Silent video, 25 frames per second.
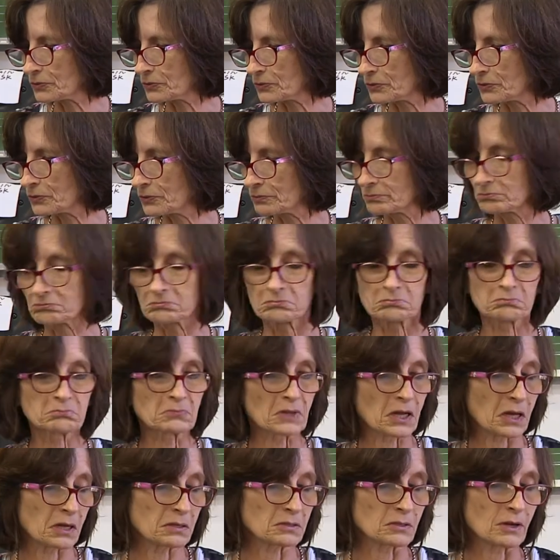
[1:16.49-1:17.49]
or
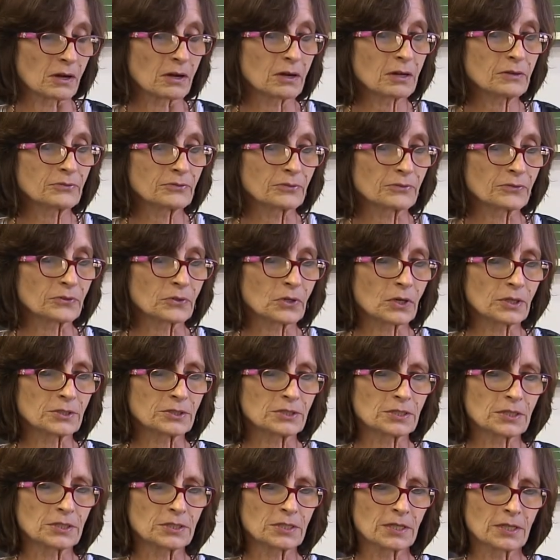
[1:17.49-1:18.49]
hour and a half of the
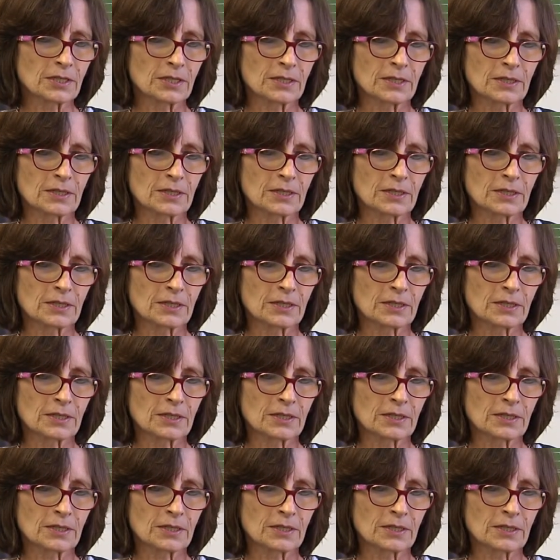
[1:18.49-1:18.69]
concert,